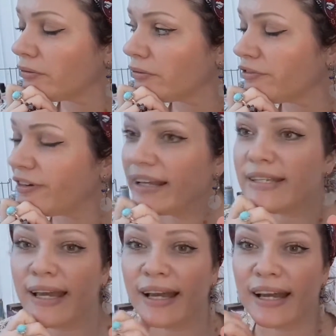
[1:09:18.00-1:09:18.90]
finds
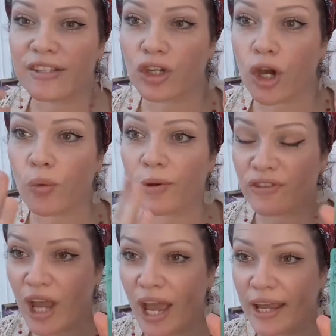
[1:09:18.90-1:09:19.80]
it hard to go with
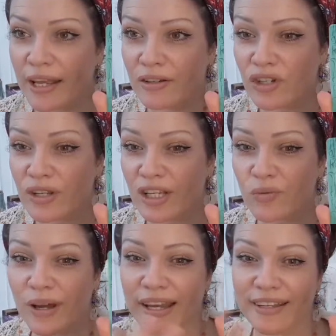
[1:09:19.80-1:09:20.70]
change, that's
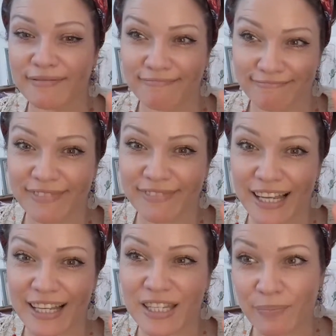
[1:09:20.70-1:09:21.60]
why
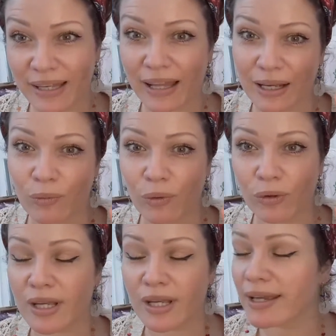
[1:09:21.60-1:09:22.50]
yes, be like
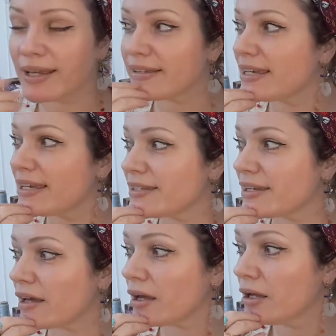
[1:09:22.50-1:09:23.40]
water. It's
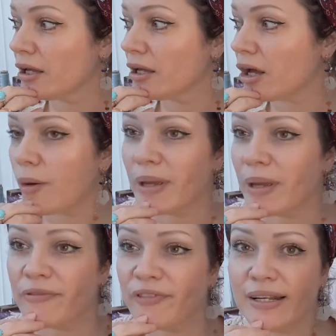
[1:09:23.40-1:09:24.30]
easier. A lot of people
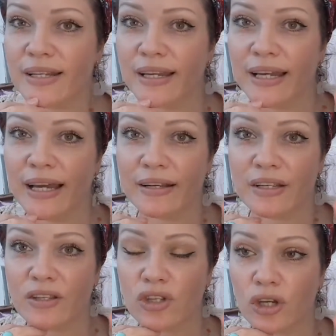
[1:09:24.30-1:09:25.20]
find it harder
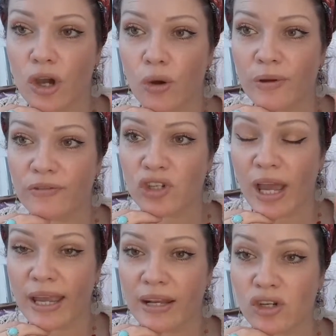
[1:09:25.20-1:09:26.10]
to go with
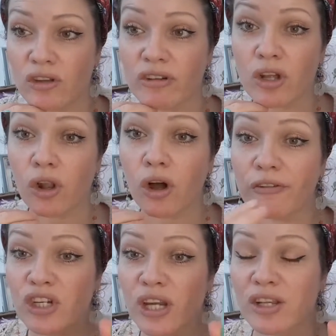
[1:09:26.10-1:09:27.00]
change, and there is a lot of
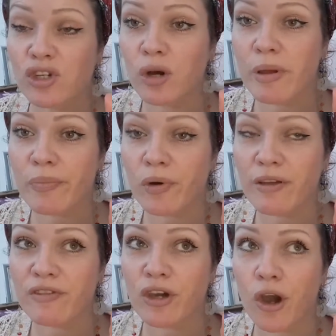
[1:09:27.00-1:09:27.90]
change coming. But
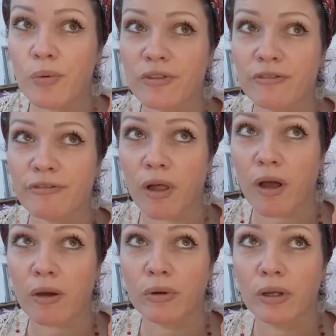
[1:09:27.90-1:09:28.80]
if you go with the
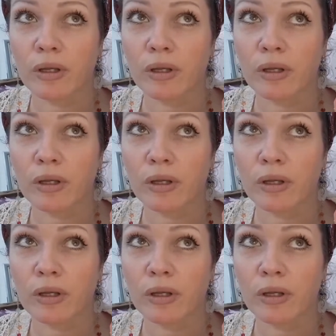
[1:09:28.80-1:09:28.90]
flow,